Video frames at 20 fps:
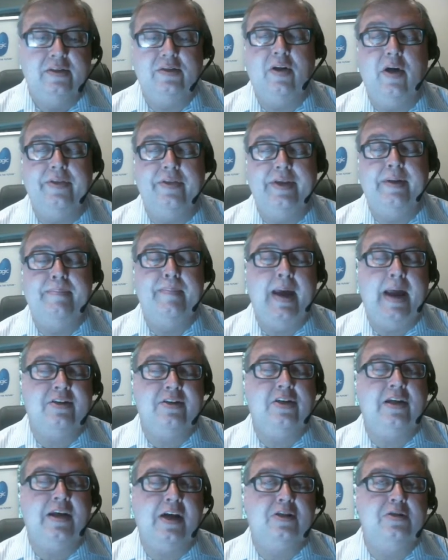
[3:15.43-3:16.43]
It's called the
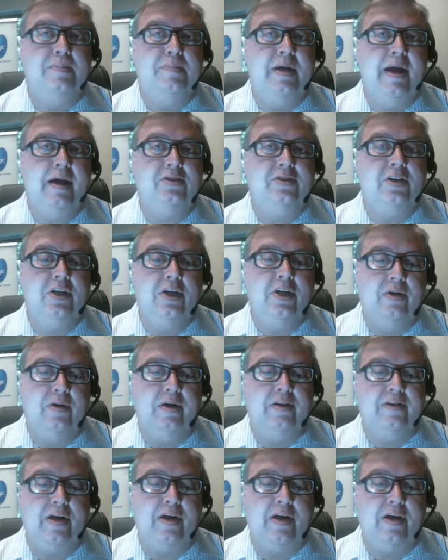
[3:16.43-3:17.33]
Magic XPI Security